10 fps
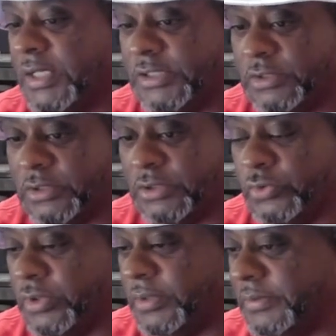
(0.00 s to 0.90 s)
He's going to
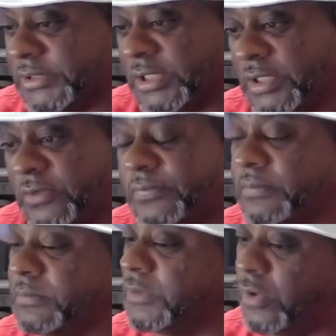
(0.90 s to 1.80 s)
do it himself.
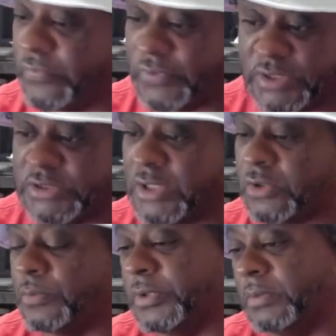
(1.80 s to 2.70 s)
Hopefully, he's not
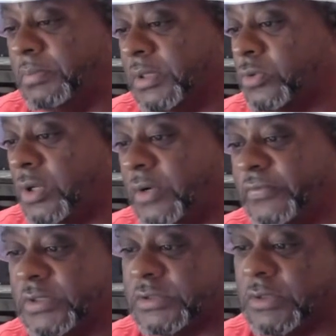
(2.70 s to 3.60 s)
going to pull a Bud
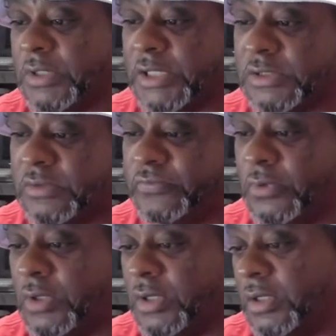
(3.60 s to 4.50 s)
Crawford and start asking
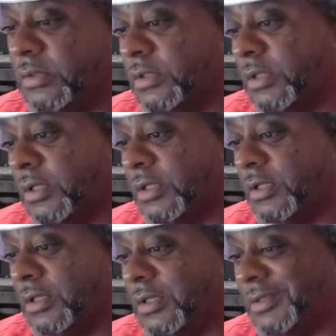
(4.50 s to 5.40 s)
for
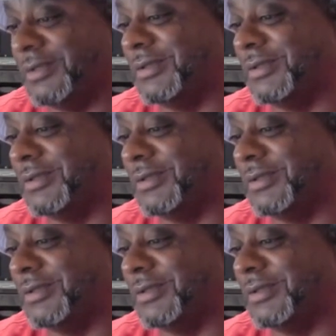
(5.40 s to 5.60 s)
uh,